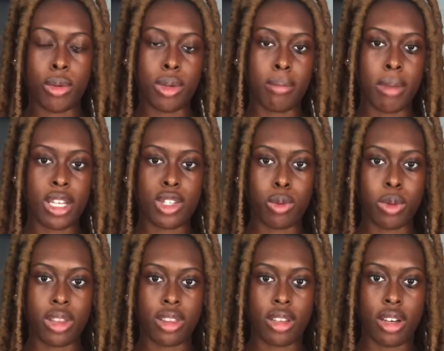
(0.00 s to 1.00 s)
it would mess
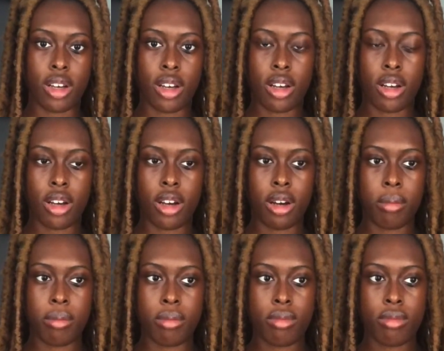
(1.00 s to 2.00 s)
with the, um,
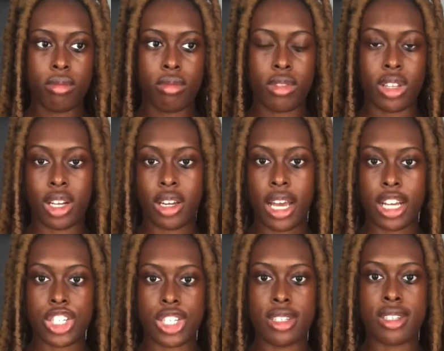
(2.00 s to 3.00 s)
the
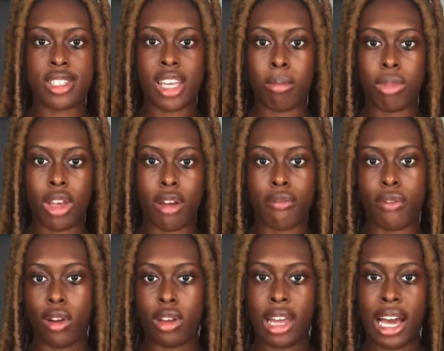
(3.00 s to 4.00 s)
connection. Same thing for
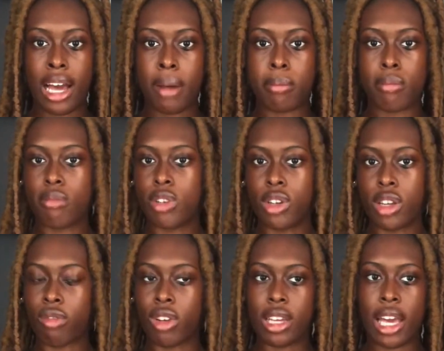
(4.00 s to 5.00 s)
lab. You
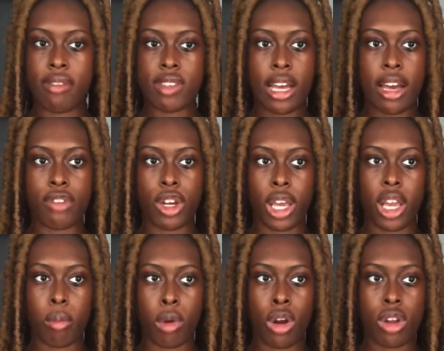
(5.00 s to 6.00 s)
didn't really have to have your
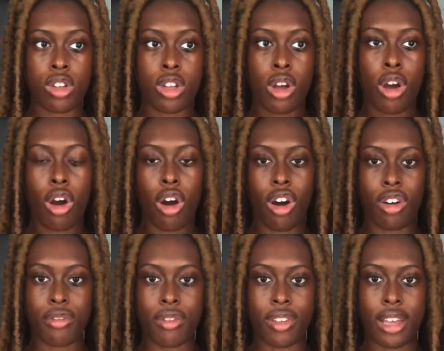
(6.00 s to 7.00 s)
cameras on
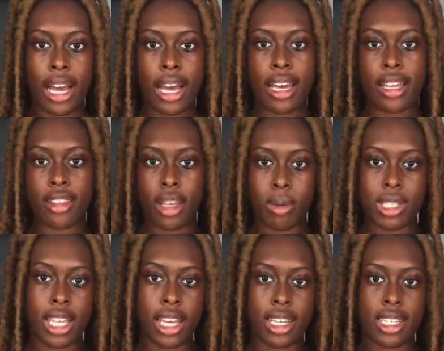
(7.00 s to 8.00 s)
for that and they would
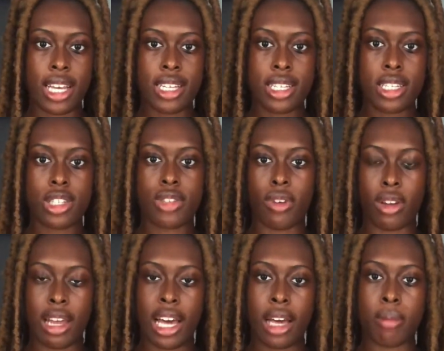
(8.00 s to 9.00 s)
take attendance for
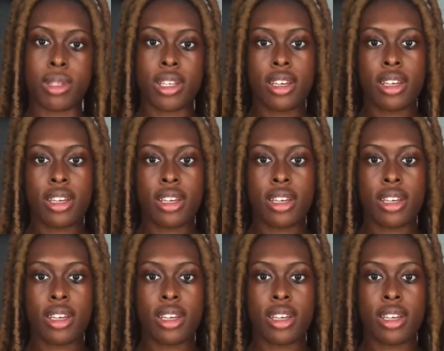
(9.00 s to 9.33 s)
labs